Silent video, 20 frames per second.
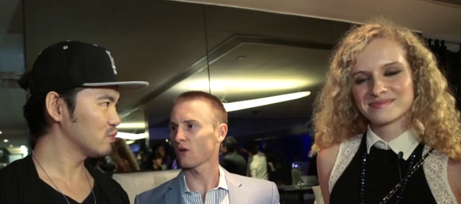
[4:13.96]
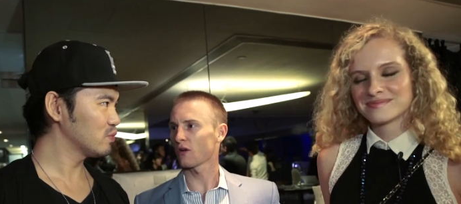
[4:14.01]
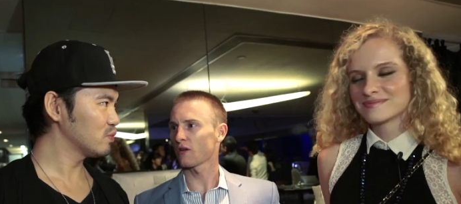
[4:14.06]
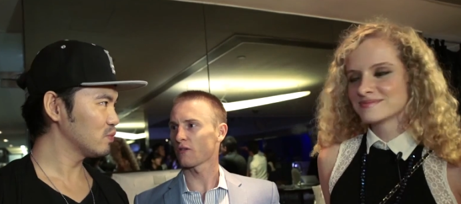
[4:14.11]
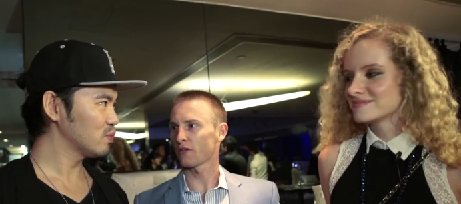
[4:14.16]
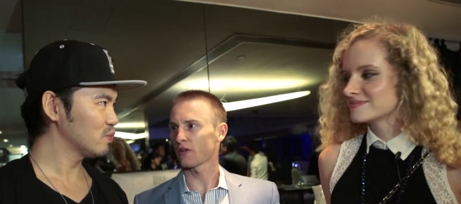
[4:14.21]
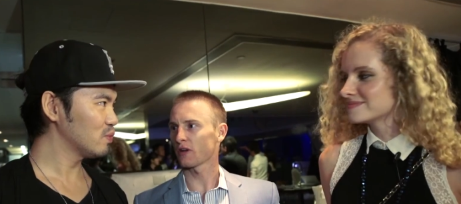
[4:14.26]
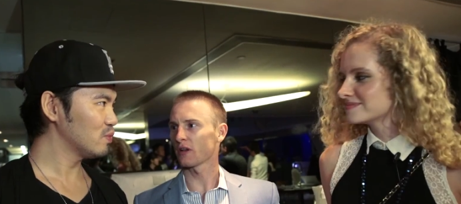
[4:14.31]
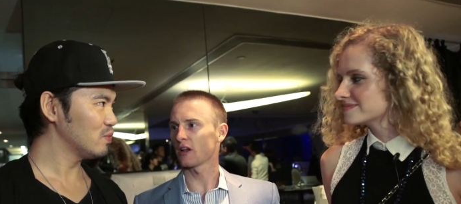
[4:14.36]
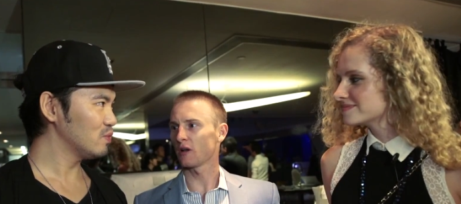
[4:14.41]
Speaker 1: looking
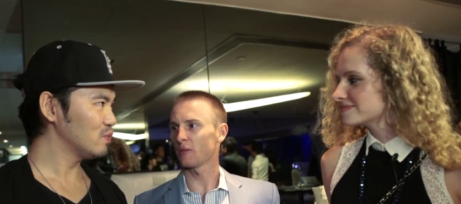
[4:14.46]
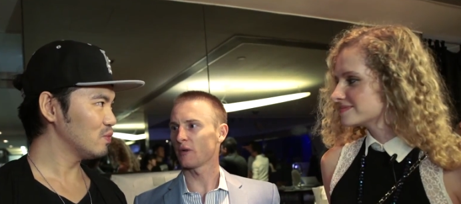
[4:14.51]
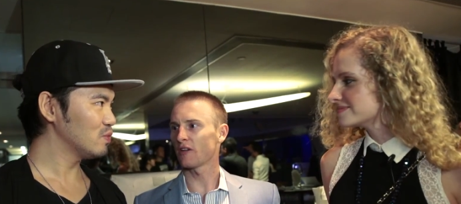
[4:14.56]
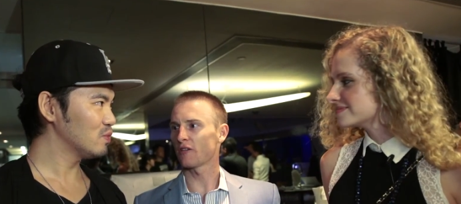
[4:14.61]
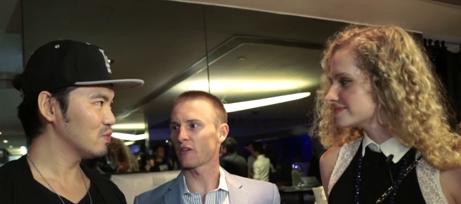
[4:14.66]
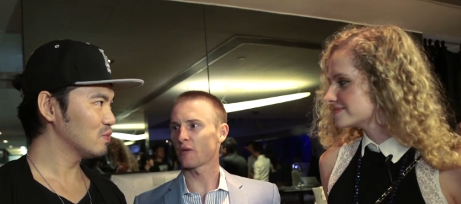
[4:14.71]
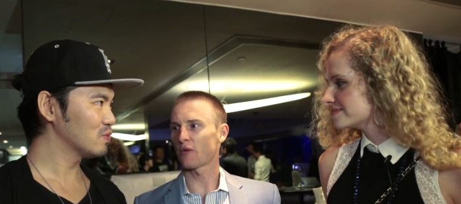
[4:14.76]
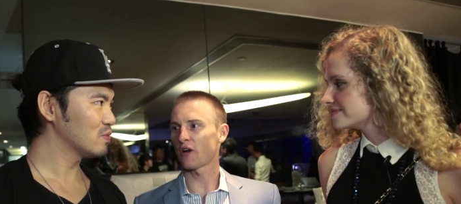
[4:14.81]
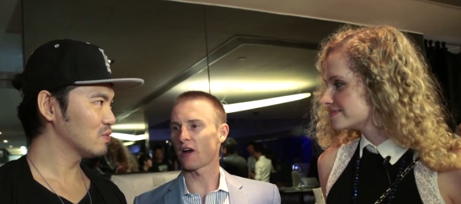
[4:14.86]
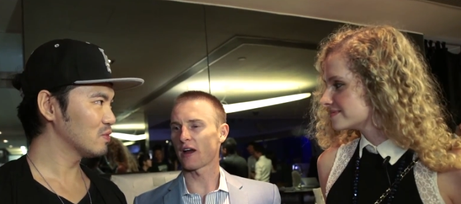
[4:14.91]
for a little
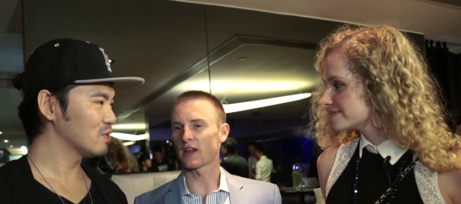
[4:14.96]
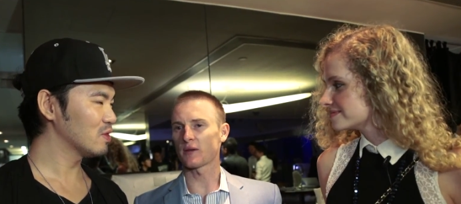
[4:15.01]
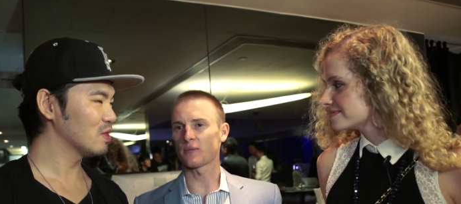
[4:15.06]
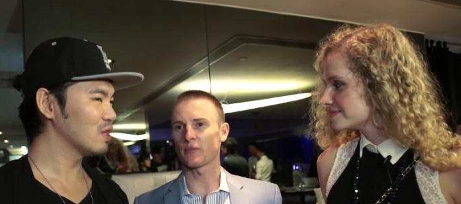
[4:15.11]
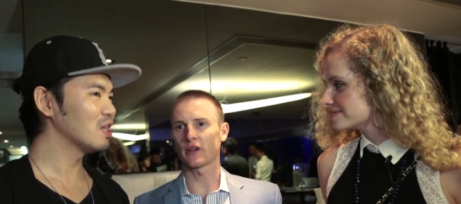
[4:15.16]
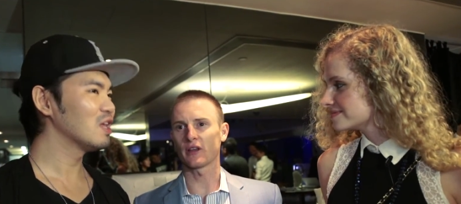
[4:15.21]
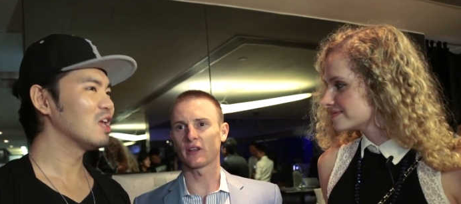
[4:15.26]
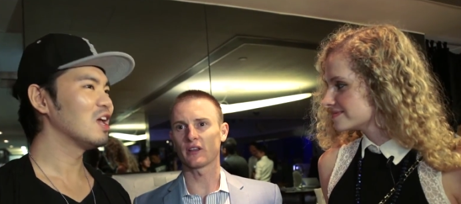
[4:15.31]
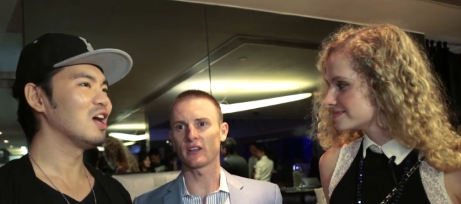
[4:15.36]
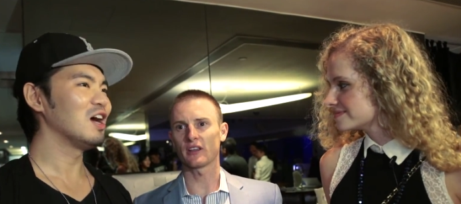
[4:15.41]
bit of a break.
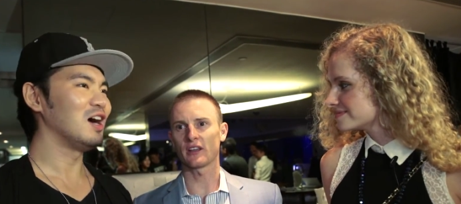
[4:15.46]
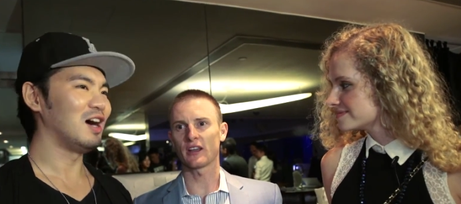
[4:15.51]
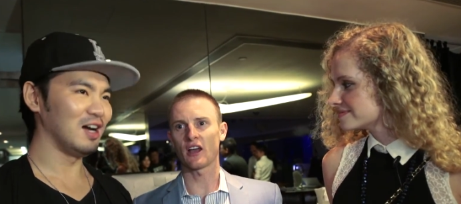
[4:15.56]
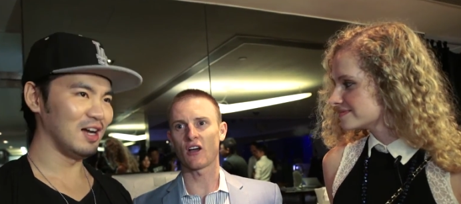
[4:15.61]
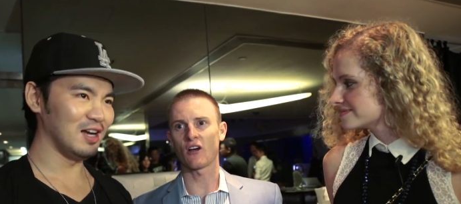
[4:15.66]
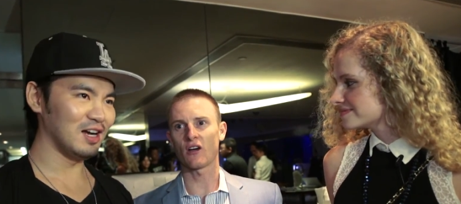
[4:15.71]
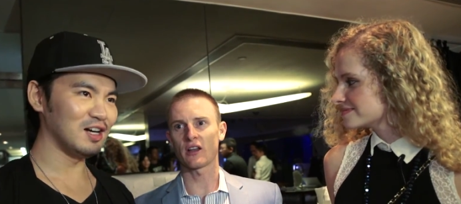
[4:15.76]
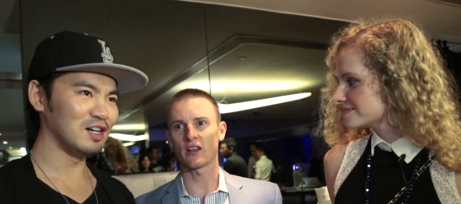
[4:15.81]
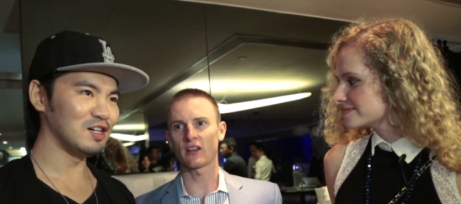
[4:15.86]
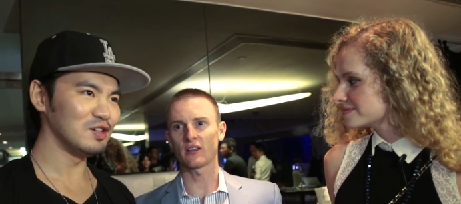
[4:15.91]
But, you
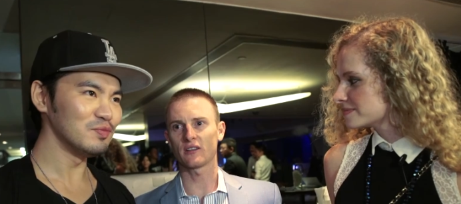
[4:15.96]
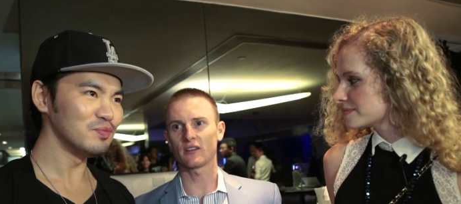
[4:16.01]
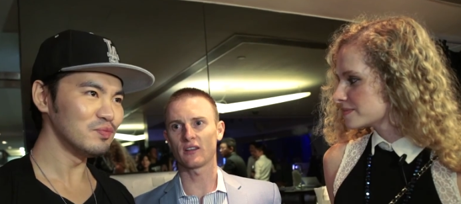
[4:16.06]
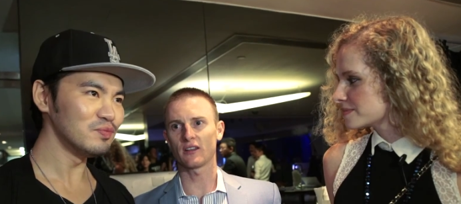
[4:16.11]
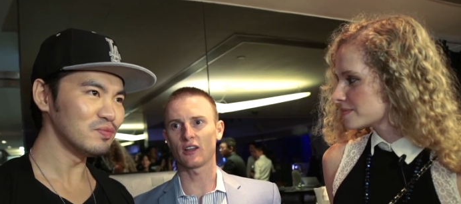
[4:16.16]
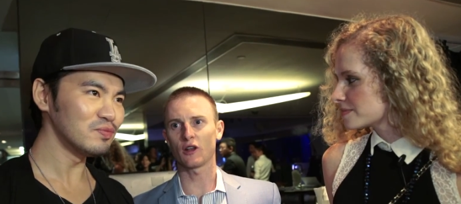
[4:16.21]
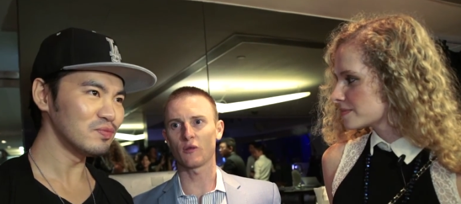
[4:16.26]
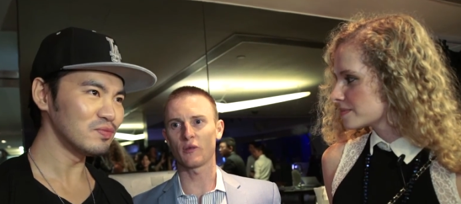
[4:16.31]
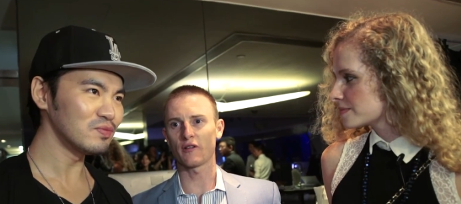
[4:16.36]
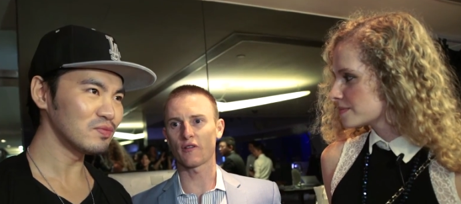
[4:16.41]
know, I had
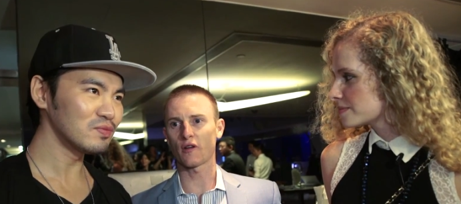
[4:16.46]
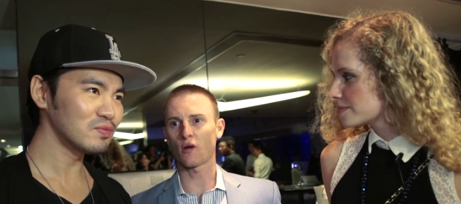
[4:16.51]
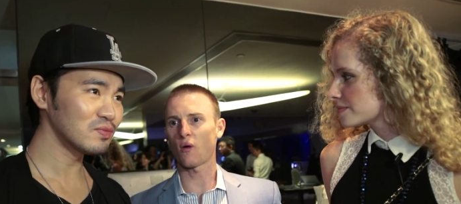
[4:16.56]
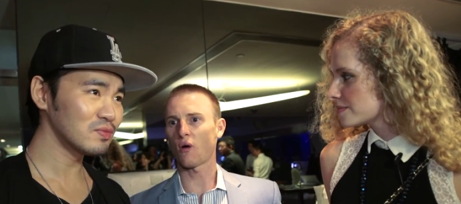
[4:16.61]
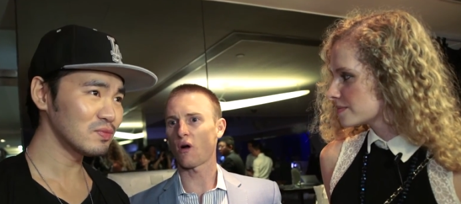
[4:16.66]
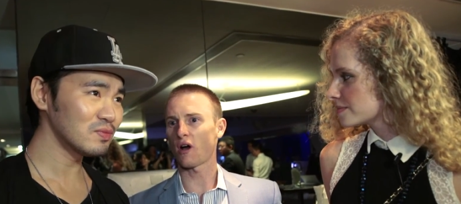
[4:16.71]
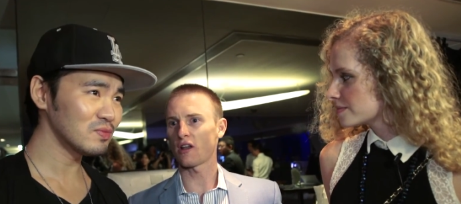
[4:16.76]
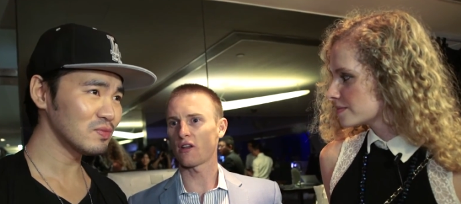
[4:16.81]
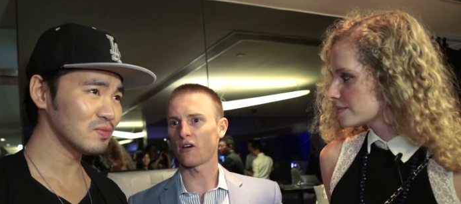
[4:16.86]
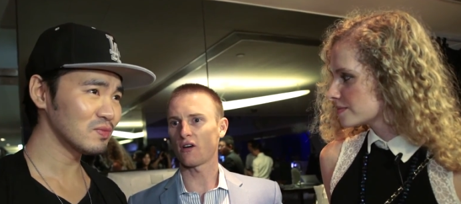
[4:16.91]
a little bit of a
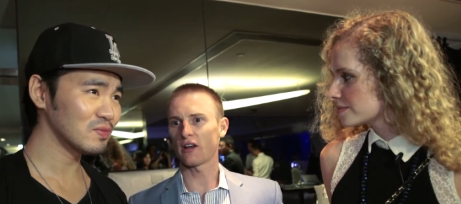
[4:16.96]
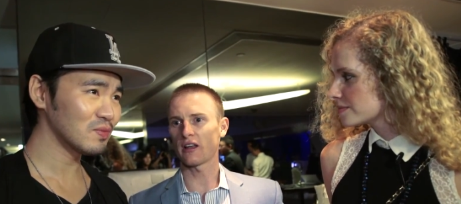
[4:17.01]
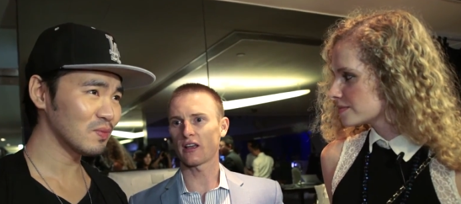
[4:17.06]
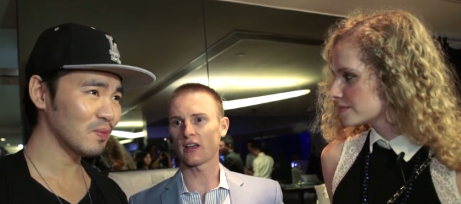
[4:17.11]
quiet night